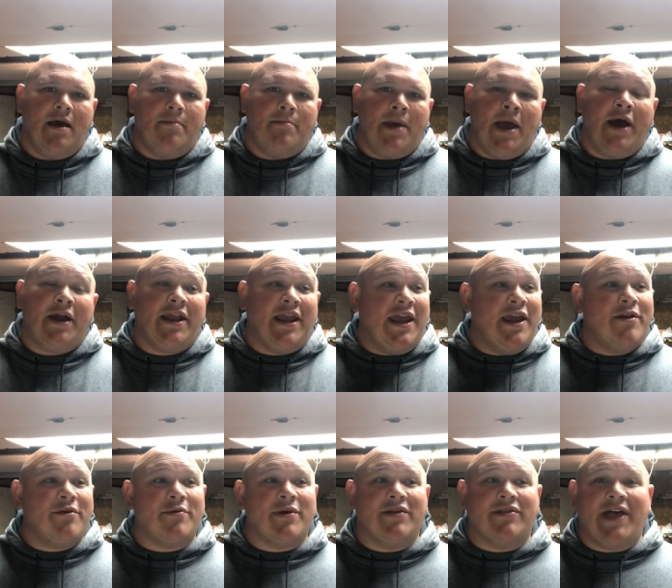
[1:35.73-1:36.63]
how to
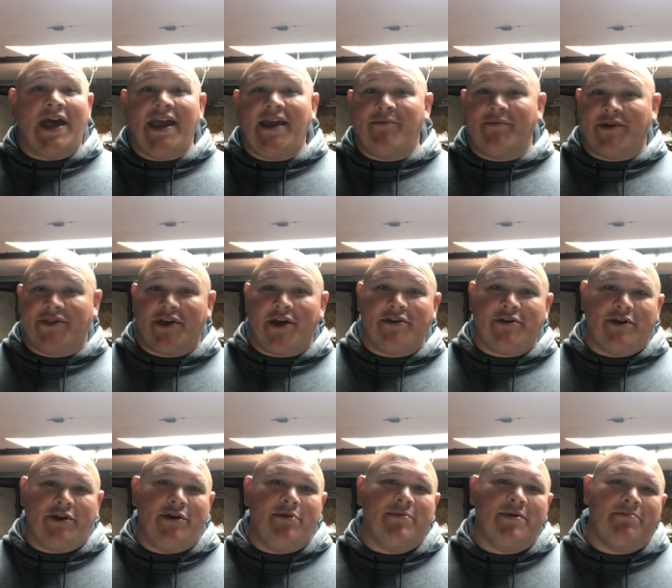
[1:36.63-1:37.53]
interrelate with other
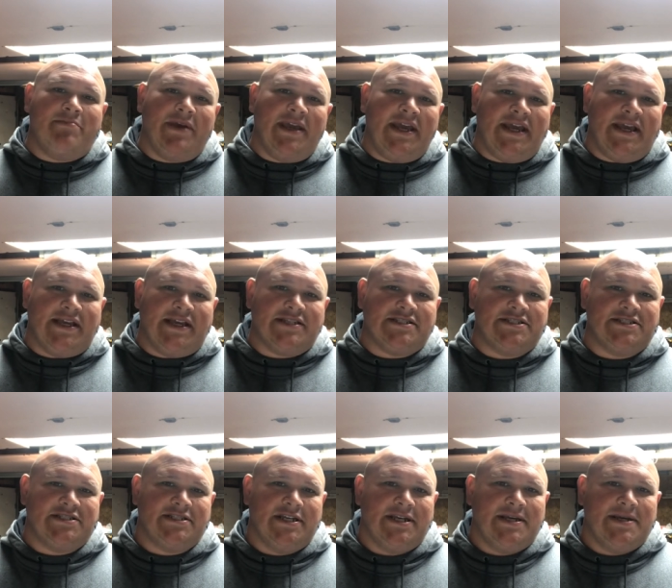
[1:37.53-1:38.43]
human beings.
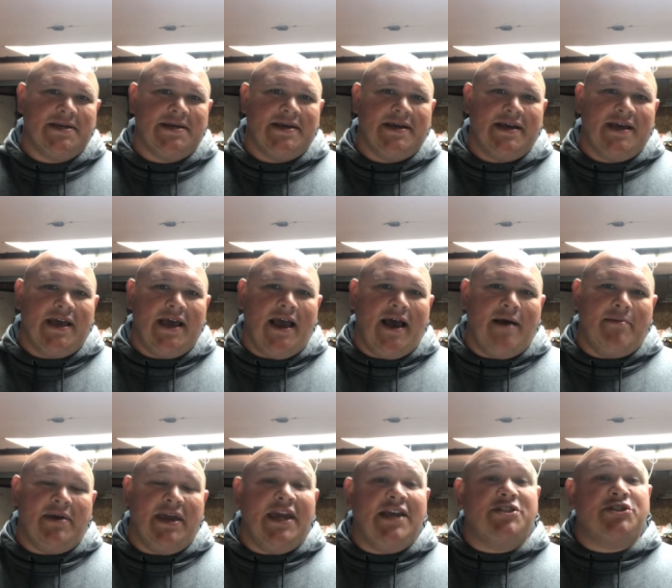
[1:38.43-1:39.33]

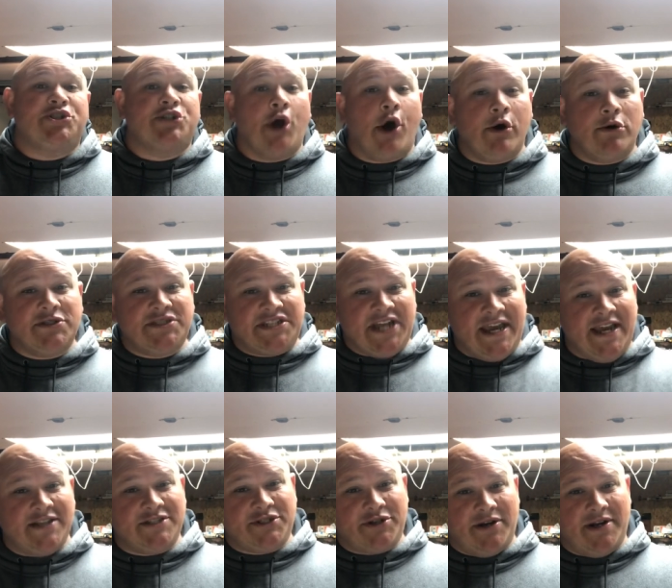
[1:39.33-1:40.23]
He chose to
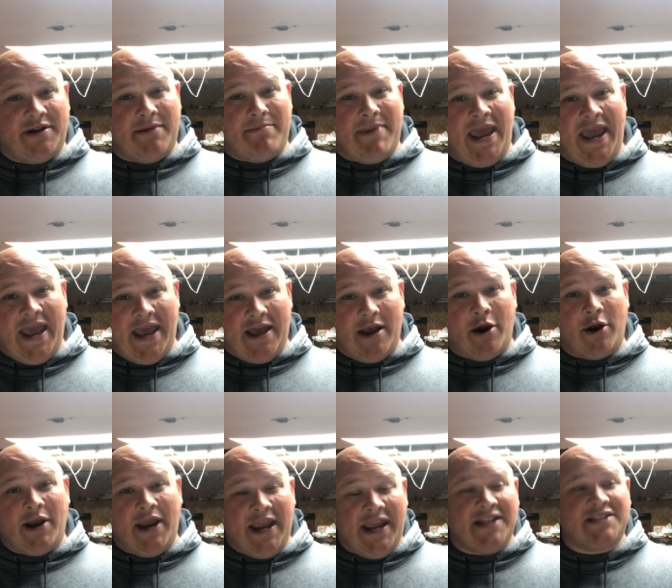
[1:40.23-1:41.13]
enter into man
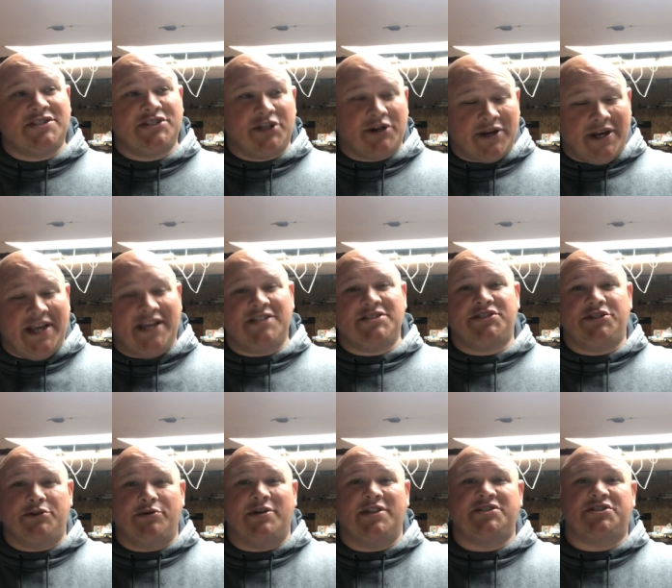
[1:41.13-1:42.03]
or enter
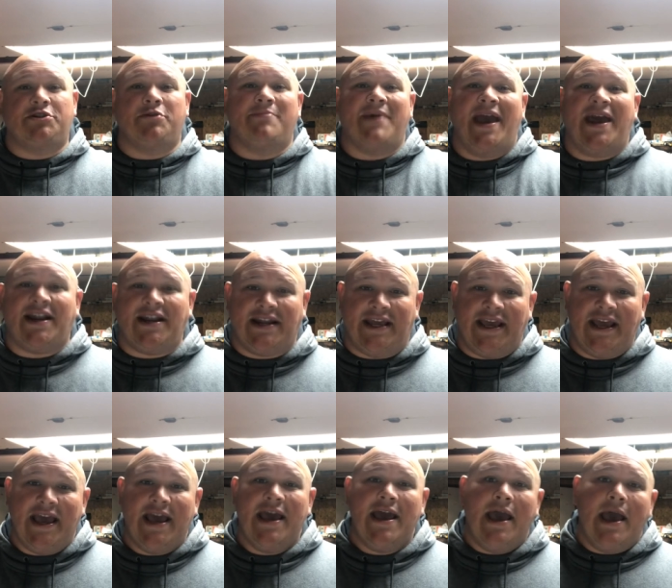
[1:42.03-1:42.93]
into his humanity,
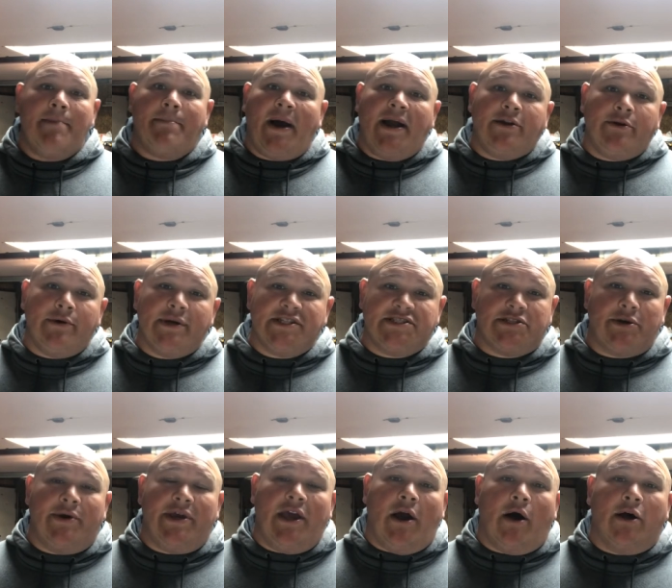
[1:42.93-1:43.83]
and by doing so,
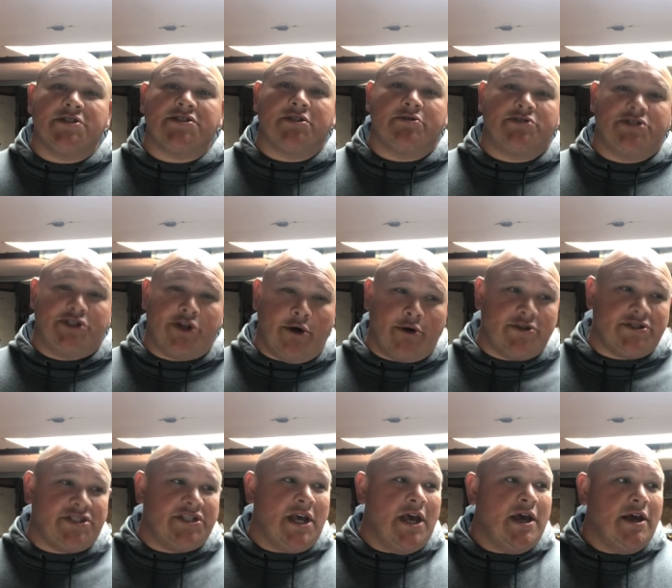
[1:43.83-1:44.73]
he also
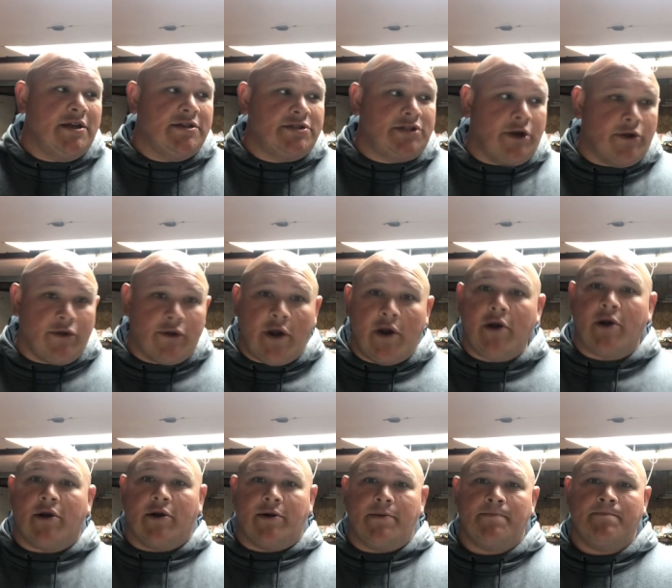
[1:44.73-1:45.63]
chose to
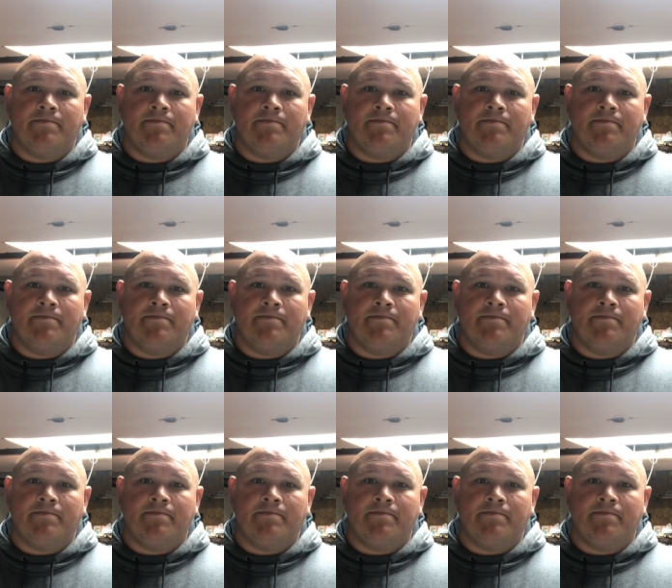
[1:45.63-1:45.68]
learn.